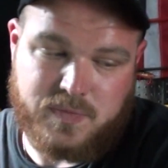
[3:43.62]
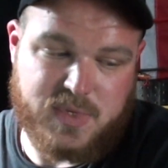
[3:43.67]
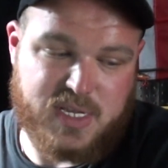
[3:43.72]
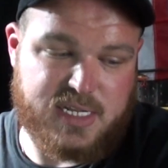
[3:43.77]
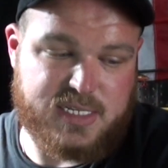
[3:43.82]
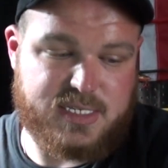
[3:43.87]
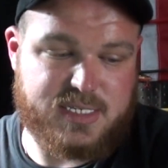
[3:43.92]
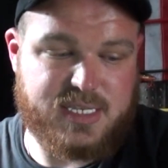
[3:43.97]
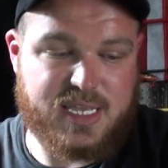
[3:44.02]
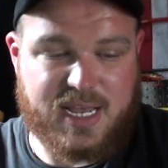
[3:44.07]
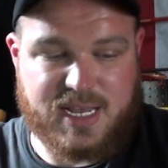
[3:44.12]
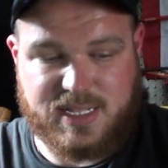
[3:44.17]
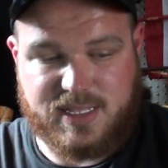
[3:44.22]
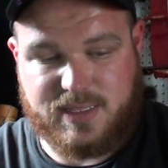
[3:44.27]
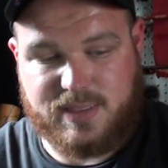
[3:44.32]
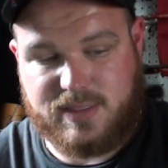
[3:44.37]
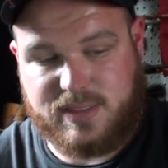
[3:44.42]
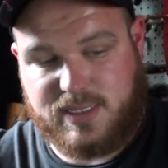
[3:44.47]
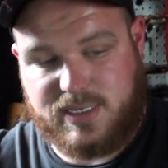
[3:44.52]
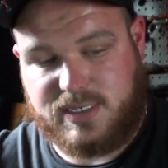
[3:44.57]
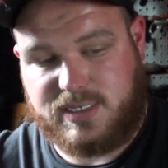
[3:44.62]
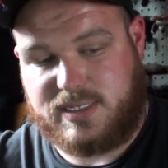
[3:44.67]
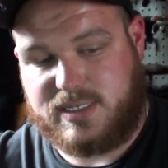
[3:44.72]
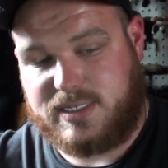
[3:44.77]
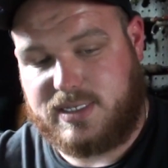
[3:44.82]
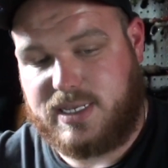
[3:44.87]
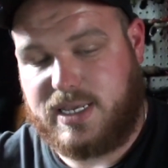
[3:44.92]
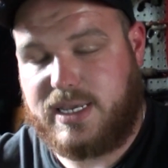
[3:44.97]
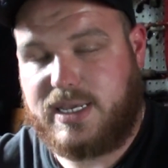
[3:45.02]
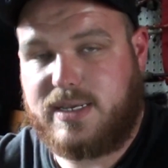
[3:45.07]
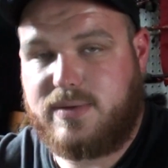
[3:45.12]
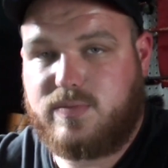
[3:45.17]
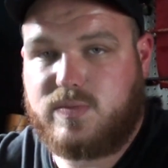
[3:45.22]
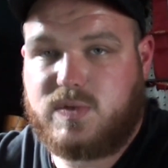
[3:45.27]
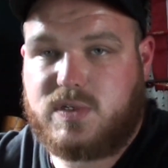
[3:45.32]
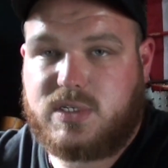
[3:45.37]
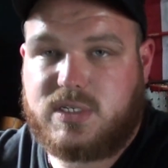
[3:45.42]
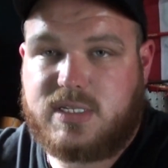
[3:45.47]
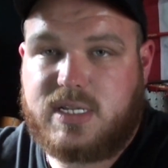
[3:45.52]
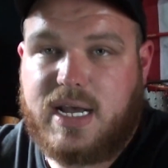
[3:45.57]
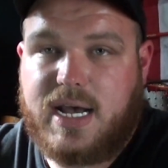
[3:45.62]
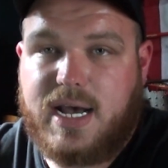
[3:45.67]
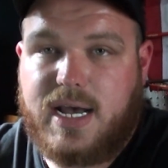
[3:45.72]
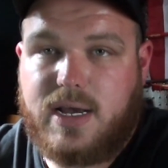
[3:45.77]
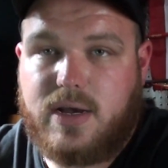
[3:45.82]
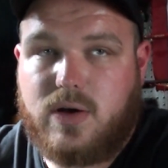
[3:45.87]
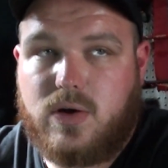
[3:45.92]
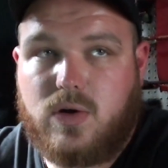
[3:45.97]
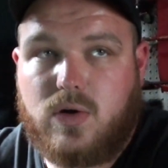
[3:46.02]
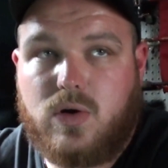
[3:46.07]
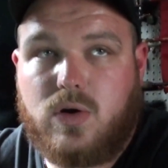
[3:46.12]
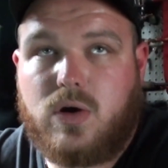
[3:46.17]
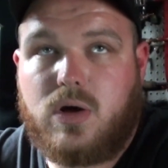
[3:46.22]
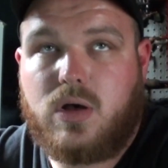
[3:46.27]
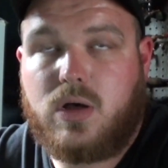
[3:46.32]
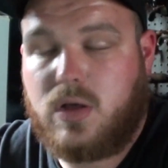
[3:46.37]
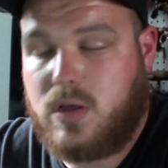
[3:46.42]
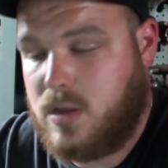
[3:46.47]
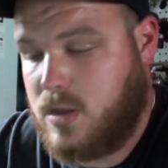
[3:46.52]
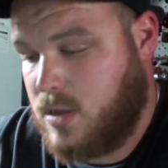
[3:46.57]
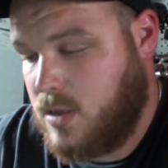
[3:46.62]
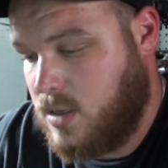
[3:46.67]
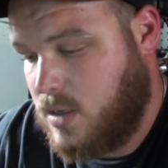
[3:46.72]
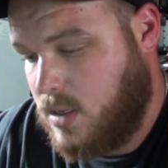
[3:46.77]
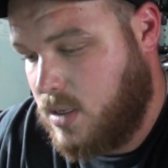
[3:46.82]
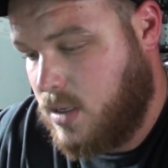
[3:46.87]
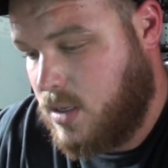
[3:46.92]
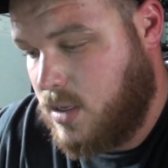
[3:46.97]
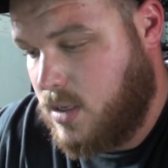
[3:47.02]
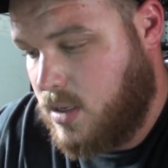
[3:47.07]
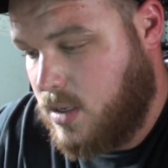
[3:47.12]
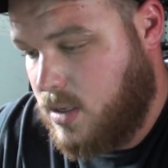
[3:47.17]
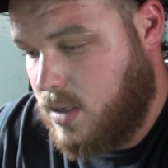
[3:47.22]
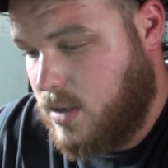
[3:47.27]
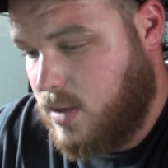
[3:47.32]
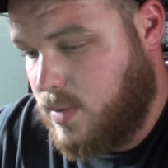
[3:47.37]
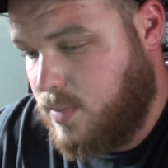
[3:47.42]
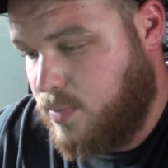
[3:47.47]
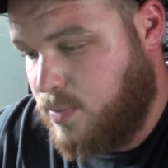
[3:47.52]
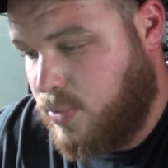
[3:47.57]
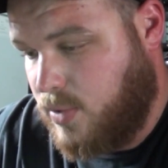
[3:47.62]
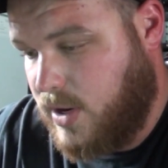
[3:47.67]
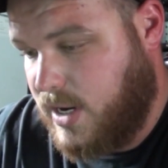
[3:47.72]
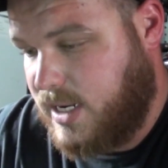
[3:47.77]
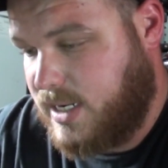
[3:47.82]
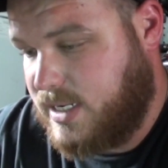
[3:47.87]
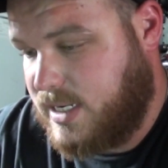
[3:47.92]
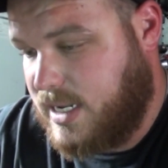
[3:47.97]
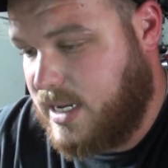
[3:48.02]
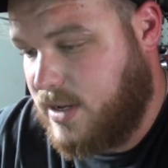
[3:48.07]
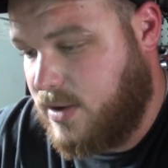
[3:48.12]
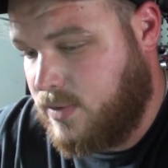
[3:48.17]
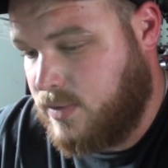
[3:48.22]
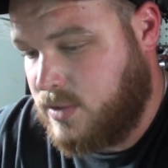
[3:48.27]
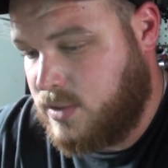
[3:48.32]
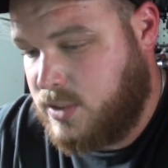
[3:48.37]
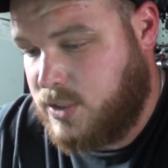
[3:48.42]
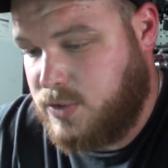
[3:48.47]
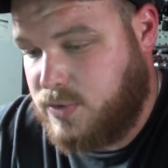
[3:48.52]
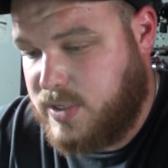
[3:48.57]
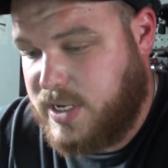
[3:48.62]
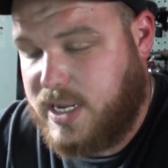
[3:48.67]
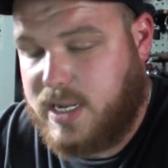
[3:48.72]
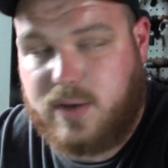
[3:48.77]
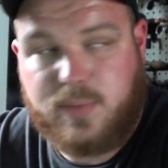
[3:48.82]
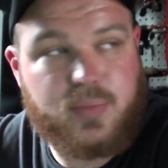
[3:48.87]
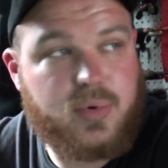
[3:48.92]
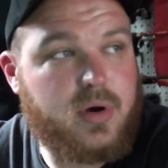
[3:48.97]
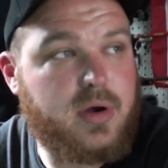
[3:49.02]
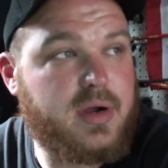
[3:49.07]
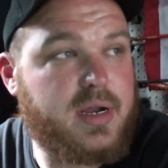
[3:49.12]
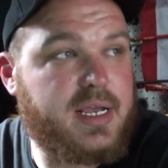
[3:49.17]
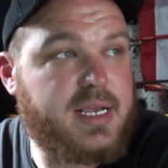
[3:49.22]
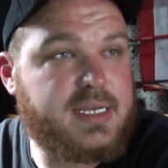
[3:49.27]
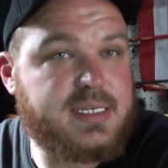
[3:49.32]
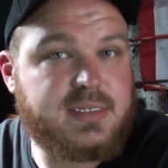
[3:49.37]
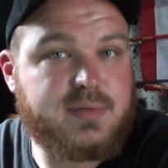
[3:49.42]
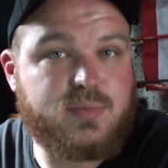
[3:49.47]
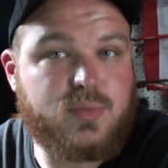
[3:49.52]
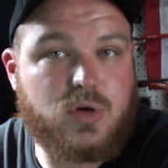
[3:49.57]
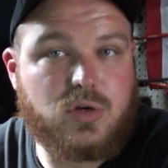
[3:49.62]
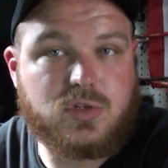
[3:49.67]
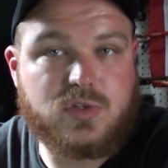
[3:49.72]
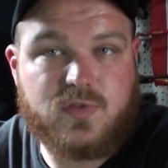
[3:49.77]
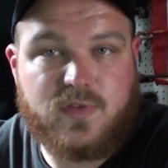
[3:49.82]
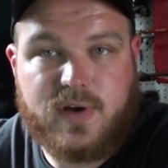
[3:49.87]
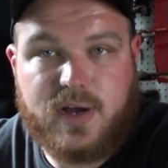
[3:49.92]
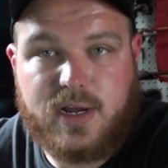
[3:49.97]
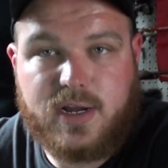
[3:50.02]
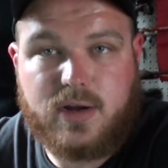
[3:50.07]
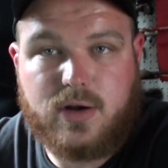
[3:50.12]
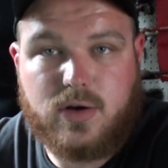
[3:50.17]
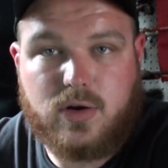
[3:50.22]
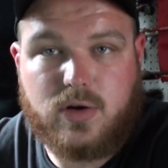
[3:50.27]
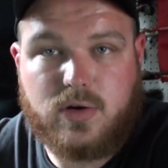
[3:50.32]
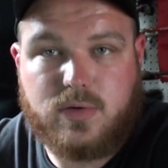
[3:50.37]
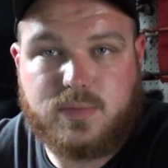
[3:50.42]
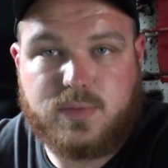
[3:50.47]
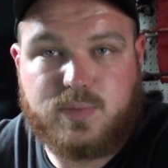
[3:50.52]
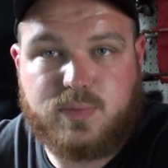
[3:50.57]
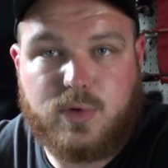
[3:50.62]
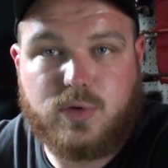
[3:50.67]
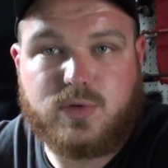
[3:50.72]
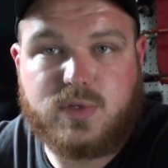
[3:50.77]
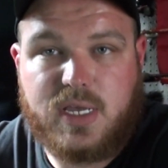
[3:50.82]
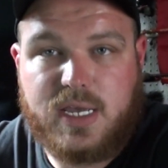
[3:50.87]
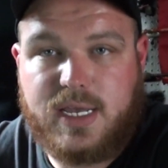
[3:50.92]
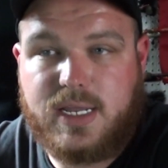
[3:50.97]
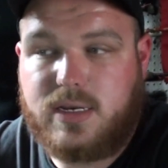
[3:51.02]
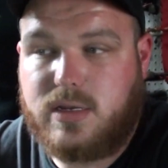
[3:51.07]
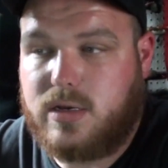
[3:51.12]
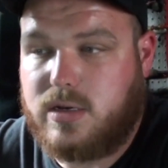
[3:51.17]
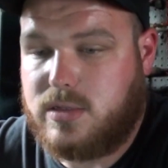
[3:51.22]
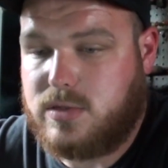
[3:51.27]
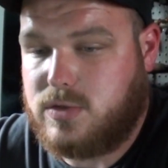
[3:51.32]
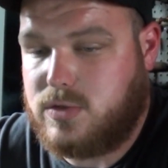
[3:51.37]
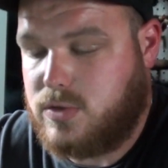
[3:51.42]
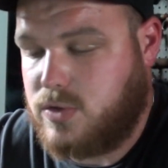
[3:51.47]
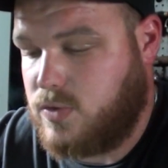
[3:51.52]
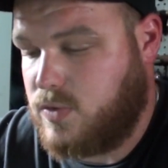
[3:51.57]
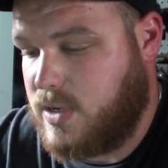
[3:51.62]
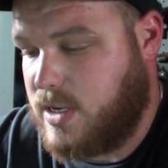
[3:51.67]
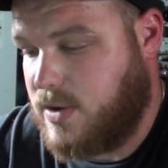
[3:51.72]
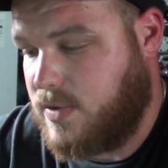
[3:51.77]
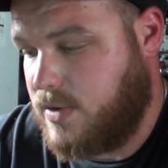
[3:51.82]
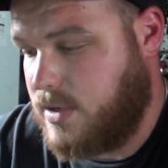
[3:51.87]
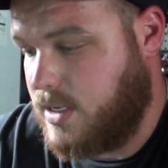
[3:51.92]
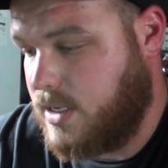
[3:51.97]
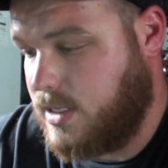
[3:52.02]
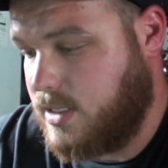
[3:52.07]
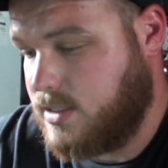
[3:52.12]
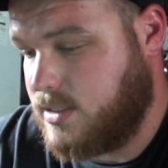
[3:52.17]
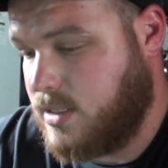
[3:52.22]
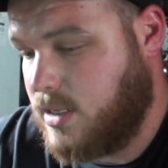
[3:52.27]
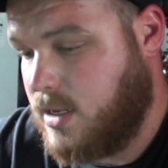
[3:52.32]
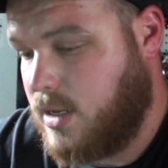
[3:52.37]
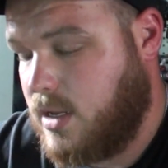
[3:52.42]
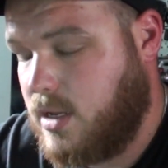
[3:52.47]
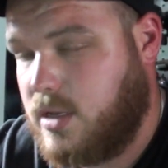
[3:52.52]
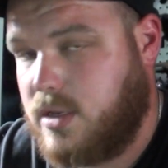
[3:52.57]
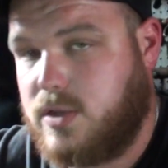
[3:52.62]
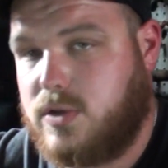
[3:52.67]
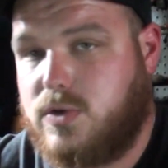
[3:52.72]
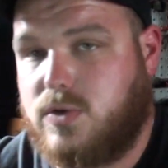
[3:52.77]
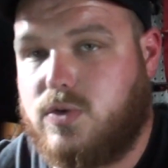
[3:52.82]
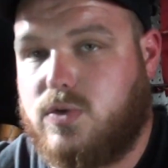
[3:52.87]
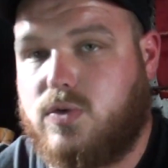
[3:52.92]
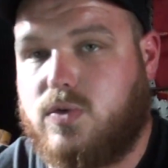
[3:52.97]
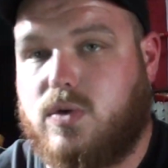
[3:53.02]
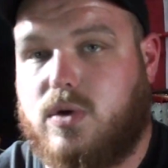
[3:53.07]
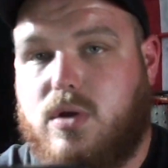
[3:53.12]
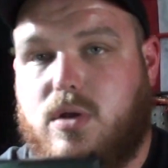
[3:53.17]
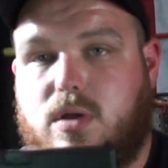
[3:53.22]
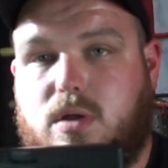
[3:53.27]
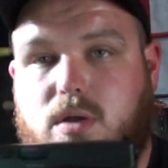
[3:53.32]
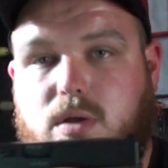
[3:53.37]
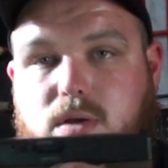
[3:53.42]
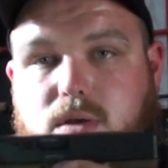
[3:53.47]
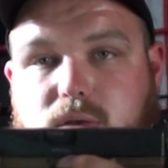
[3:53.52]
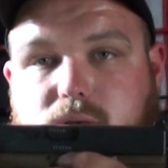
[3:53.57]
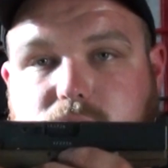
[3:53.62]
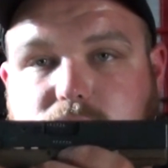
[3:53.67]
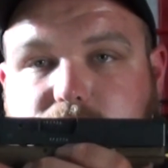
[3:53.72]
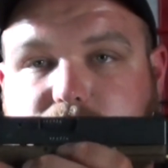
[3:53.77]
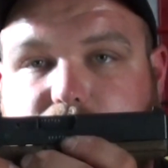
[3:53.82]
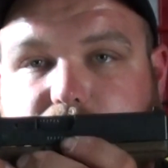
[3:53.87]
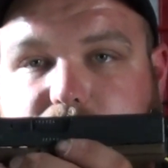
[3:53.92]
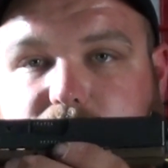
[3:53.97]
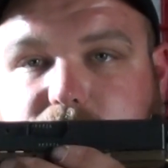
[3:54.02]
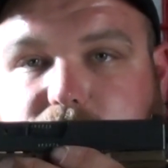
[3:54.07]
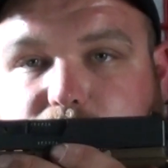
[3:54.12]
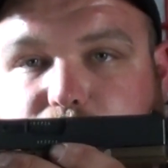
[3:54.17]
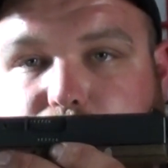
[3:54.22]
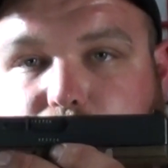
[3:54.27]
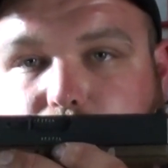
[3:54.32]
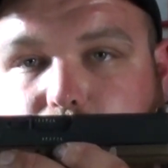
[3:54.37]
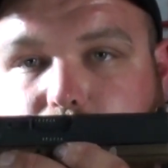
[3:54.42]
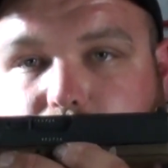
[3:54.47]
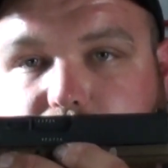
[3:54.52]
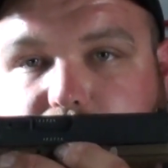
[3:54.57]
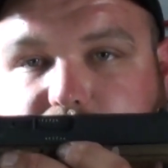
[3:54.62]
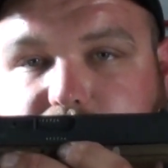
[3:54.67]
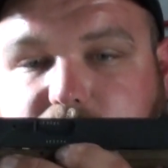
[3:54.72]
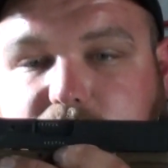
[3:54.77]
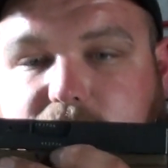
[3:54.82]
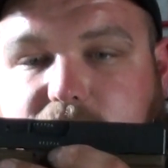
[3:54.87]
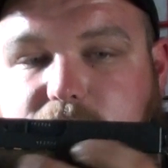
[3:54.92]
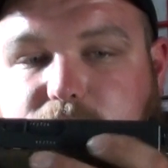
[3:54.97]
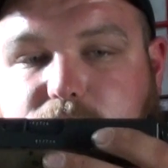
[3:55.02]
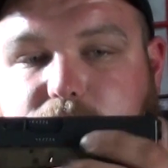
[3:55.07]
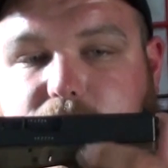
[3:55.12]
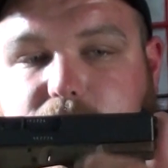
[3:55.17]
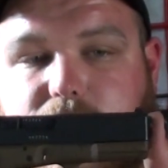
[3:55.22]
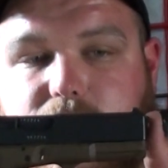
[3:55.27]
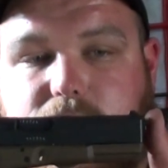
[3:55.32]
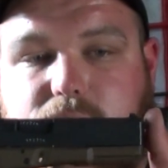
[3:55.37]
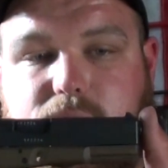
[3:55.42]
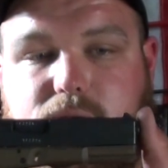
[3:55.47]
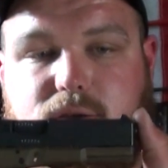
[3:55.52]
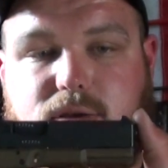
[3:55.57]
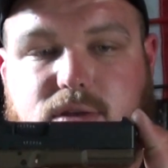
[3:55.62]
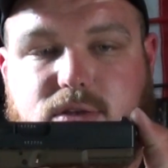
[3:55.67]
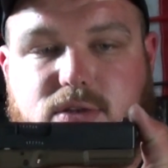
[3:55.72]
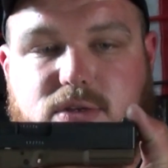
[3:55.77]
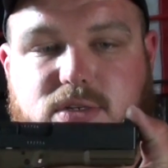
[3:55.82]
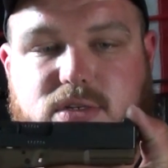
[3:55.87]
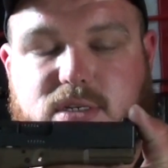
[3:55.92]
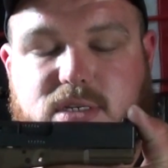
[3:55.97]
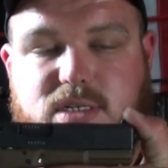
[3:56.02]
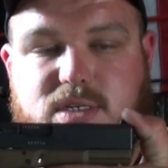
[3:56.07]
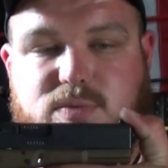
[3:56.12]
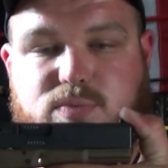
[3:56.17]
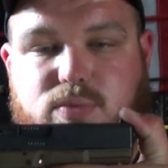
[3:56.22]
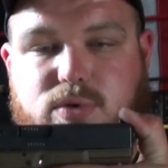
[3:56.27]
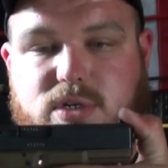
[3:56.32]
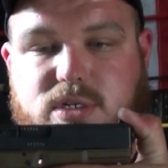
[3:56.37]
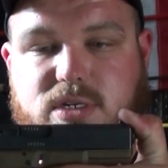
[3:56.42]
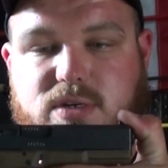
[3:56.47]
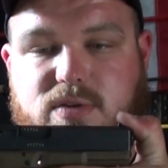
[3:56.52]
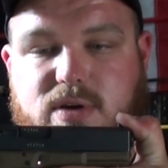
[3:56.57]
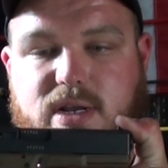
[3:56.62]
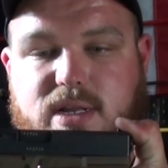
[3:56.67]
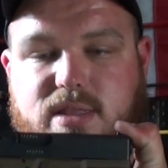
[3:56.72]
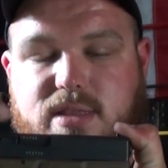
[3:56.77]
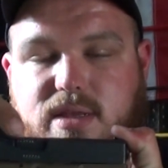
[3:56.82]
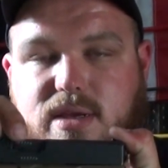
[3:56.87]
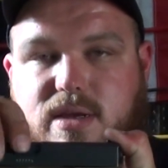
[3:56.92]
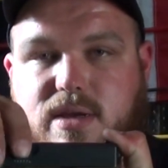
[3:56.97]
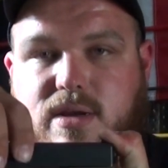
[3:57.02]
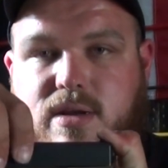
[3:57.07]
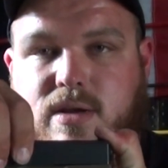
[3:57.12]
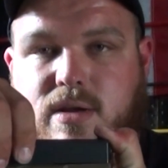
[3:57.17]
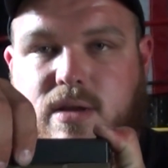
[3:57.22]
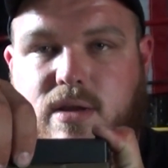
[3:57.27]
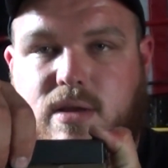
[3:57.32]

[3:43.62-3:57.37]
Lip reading: It's got the same style breakdown to take apart as most firearms, most handguns do nowadays. You slightly pull the slide back. You can usually just push it right there.